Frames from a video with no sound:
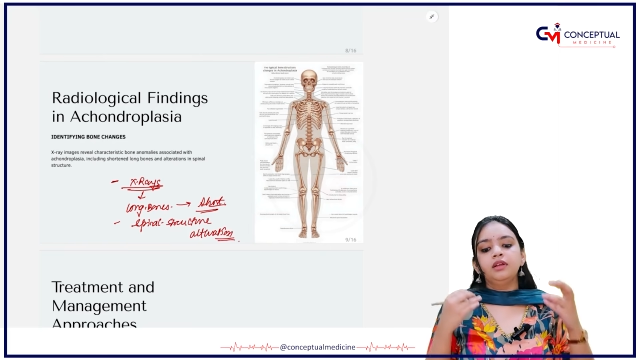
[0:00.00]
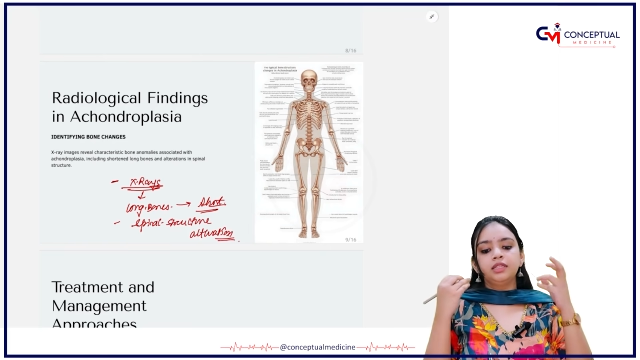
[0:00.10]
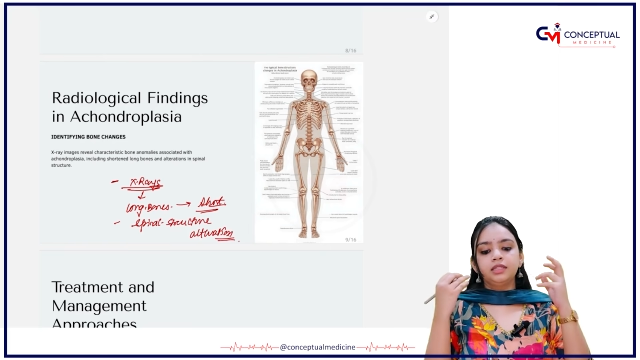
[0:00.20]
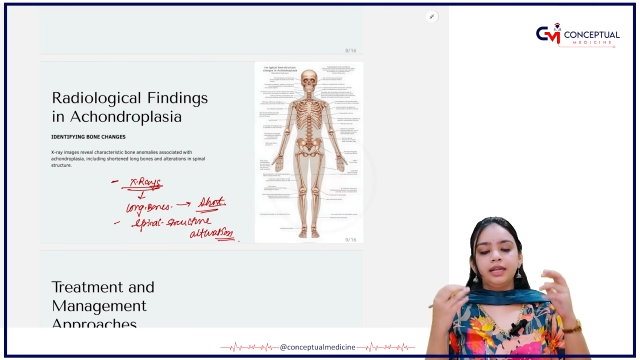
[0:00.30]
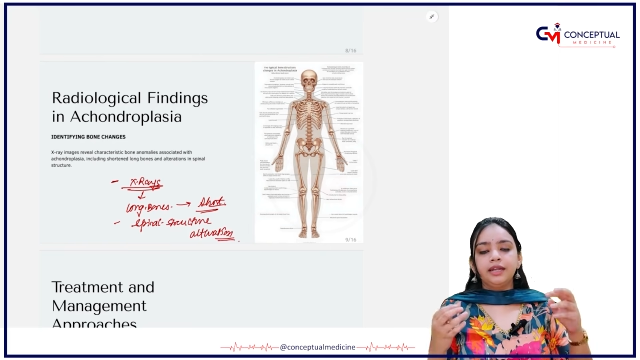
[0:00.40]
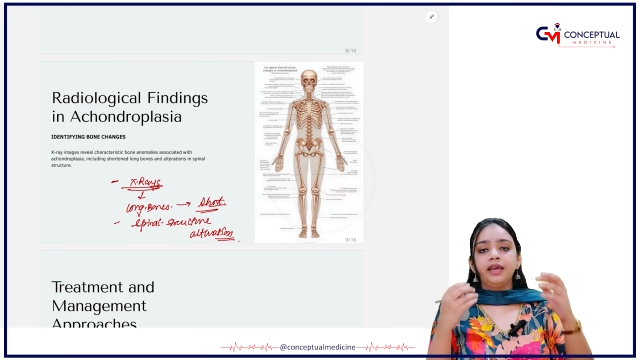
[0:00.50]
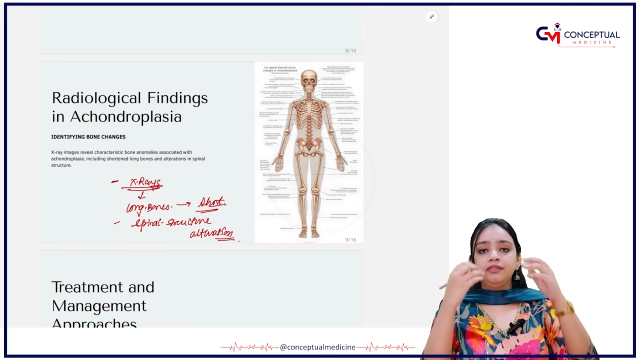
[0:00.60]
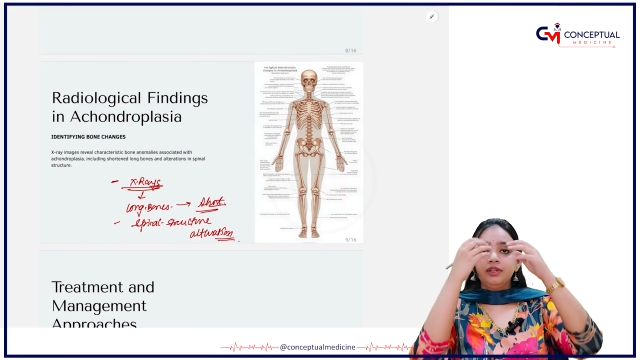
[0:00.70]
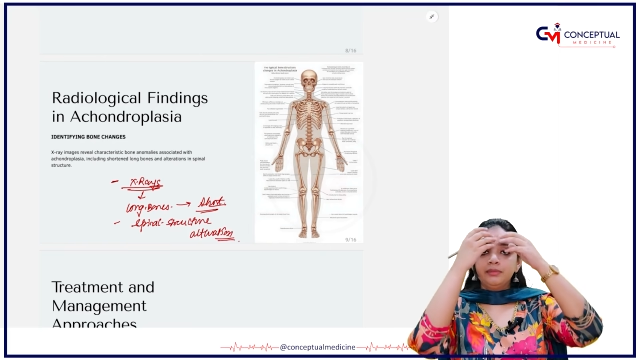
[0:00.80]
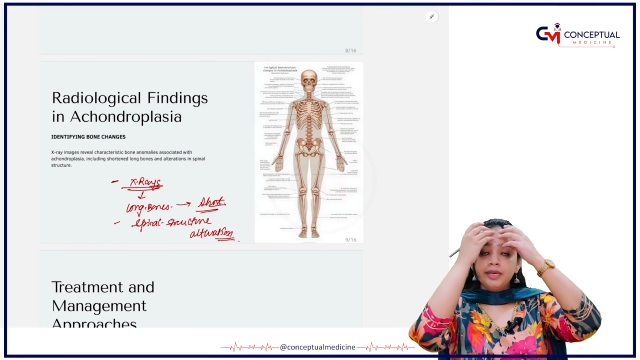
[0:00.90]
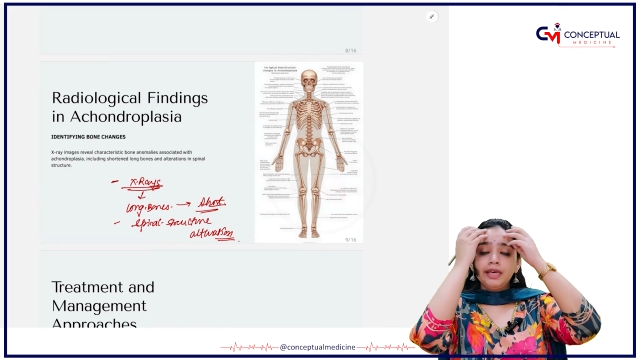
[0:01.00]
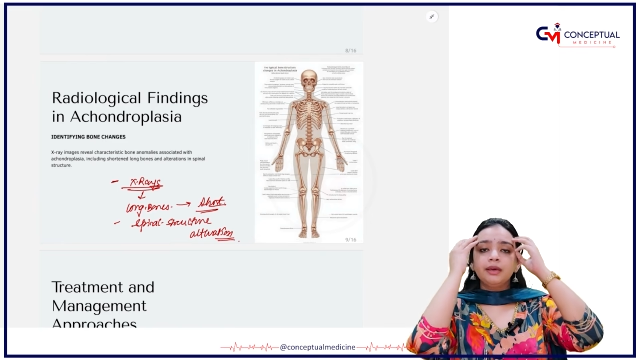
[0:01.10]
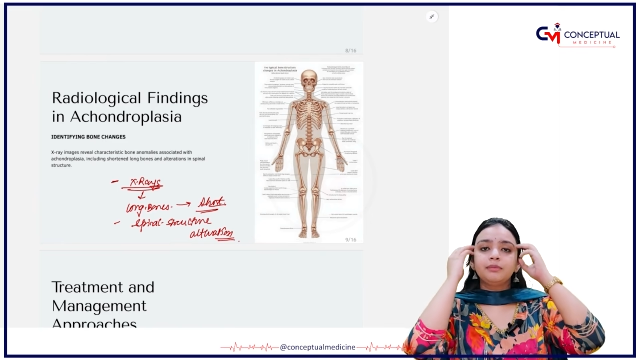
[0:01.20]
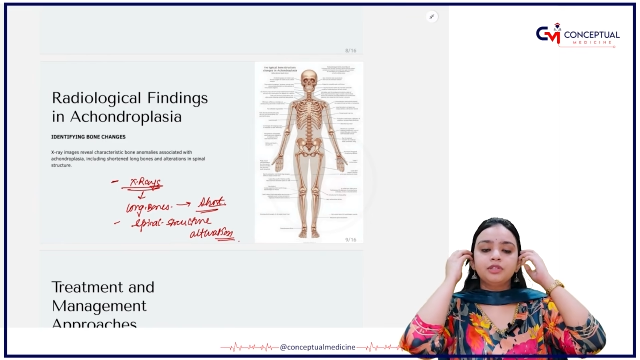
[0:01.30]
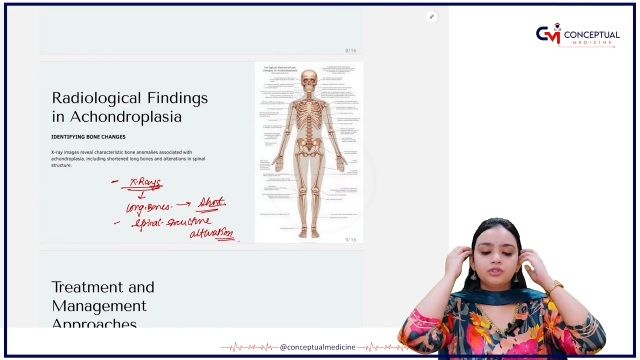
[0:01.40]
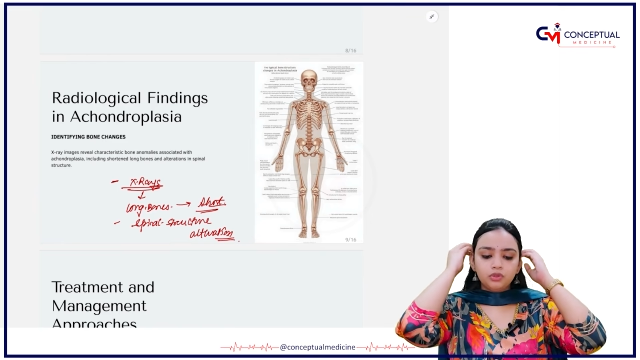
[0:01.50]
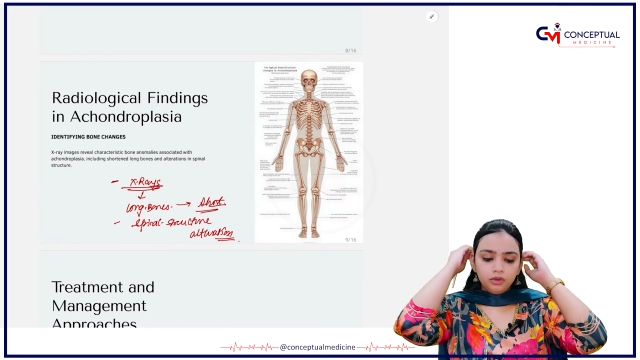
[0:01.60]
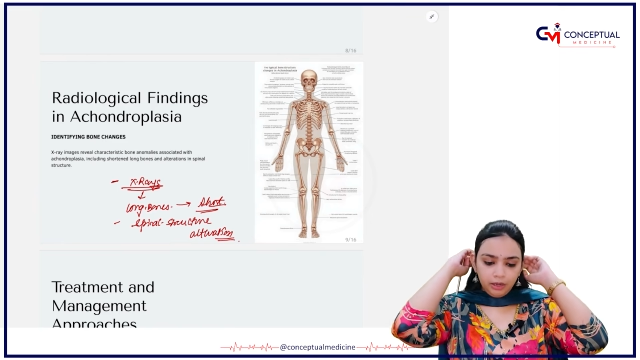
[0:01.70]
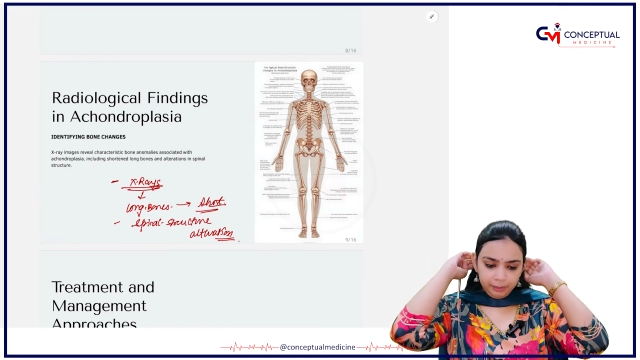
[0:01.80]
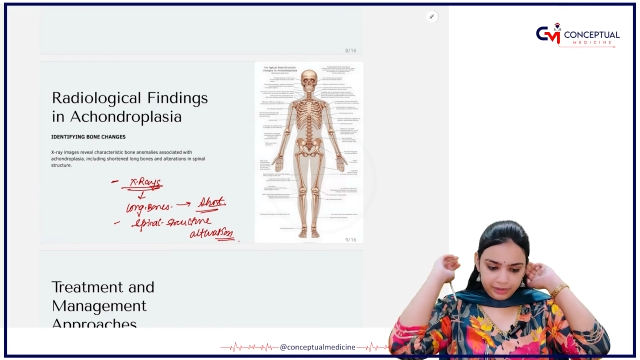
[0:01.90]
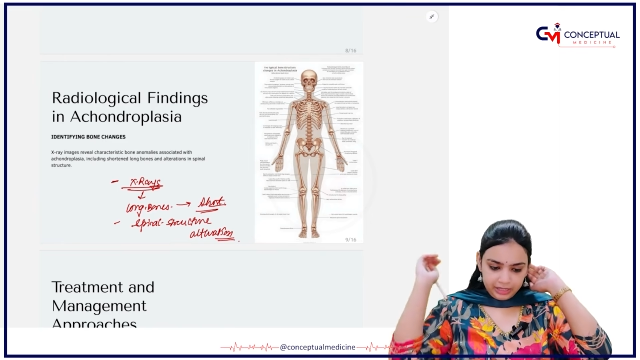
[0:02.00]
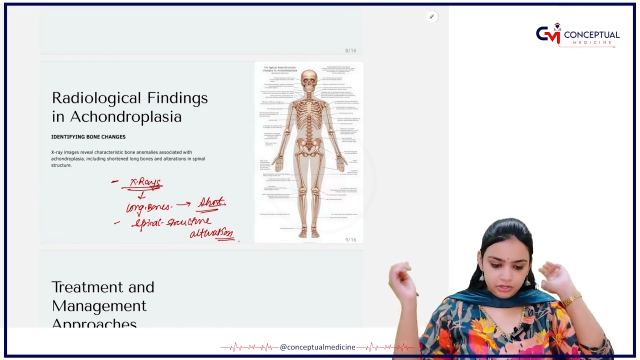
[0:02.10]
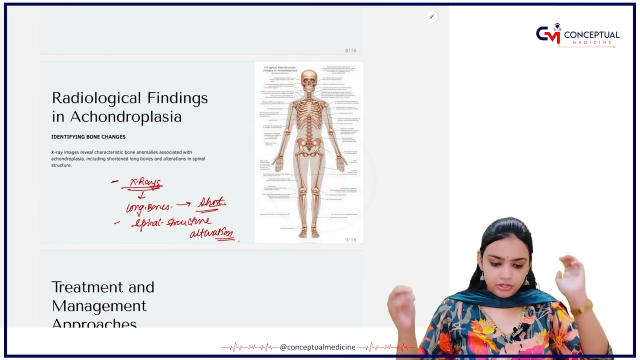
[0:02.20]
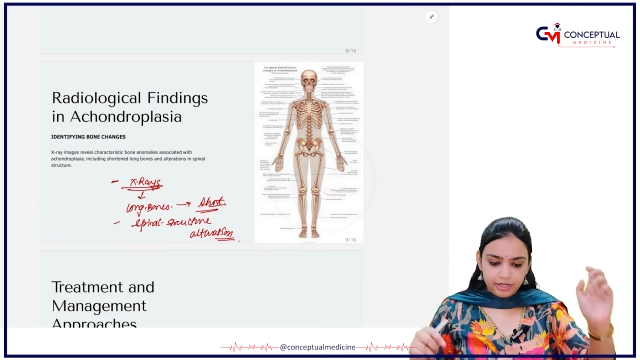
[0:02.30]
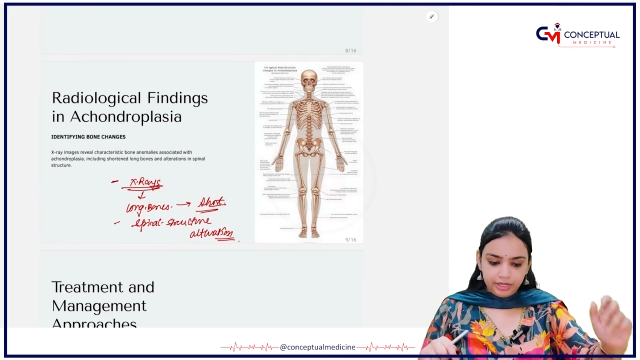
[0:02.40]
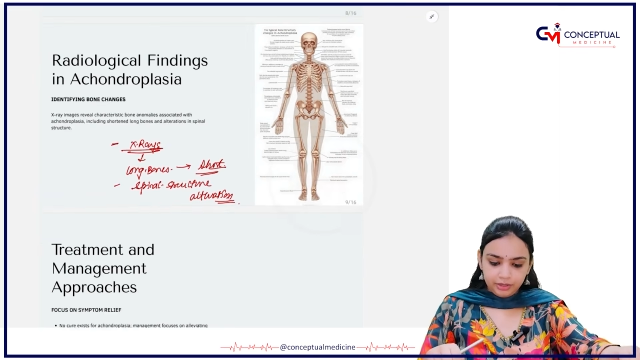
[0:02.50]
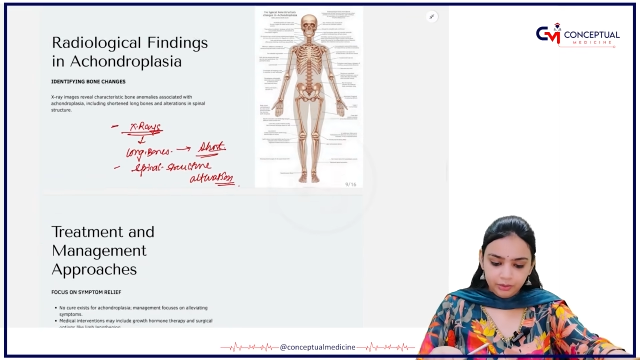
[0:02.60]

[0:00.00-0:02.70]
That I will be able to appreciate.